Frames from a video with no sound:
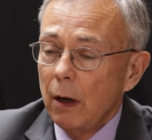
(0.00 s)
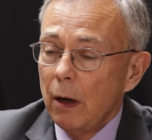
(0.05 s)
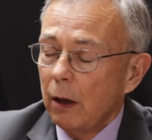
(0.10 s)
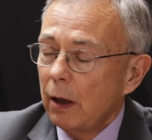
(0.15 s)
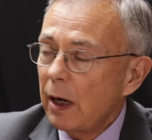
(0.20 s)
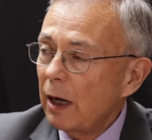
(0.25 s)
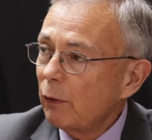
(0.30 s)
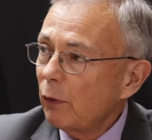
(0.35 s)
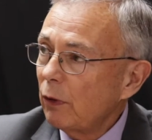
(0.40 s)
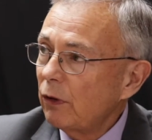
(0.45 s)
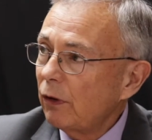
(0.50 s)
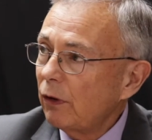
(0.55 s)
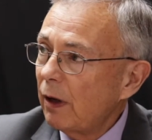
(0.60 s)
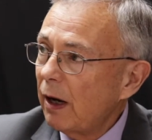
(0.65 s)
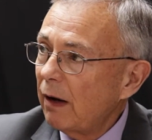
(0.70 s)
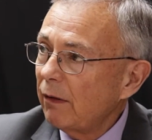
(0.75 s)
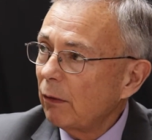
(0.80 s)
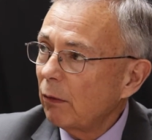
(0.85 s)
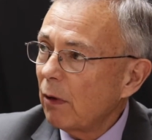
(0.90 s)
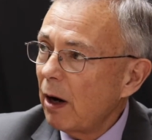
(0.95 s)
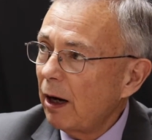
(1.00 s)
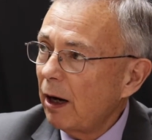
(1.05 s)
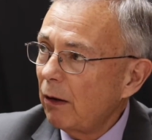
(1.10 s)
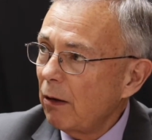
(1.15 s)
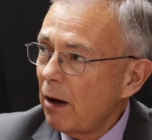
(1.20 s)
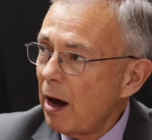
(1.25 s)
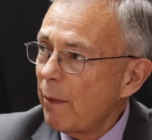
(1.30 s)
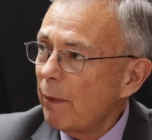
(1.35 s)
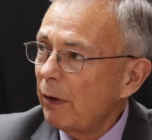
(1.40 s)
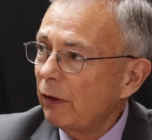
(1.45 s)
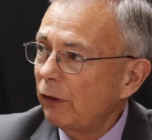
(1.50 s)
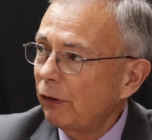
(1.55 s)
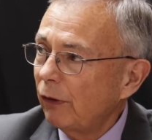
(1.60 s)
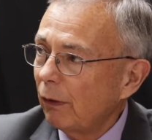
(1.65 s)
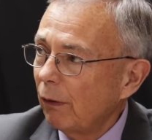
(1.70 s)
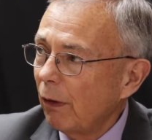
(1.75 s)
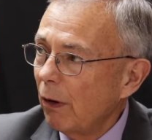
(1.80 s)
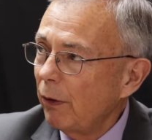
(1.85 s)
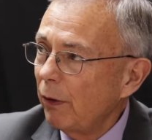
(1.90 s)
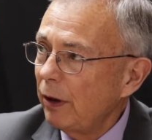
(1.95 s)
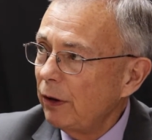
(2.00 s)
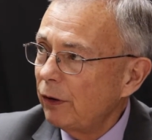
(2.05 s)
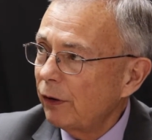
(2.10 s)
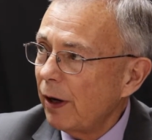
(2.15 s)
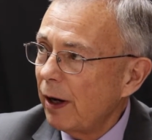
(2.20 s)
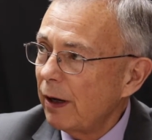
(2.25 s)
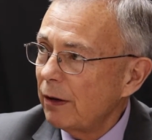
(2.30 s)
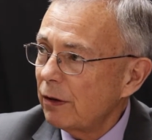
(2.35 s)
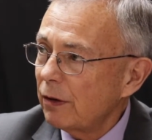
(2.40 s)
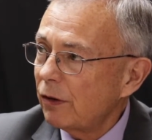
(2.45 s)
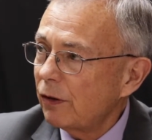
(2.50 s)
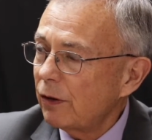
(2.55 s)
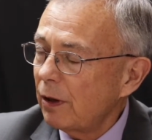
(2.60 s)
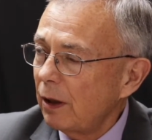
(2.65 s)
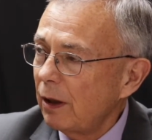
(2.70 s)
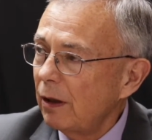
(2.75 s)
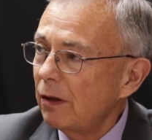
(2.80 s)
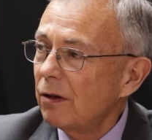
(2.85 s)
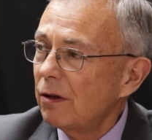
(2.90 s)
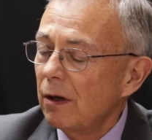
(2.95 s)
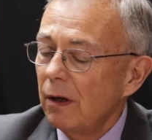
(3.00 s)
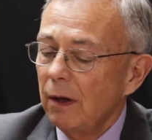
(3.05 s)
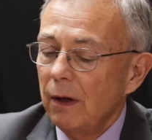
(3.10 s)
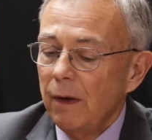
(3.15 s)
countries that have the right climates to grow these kinds of seeds.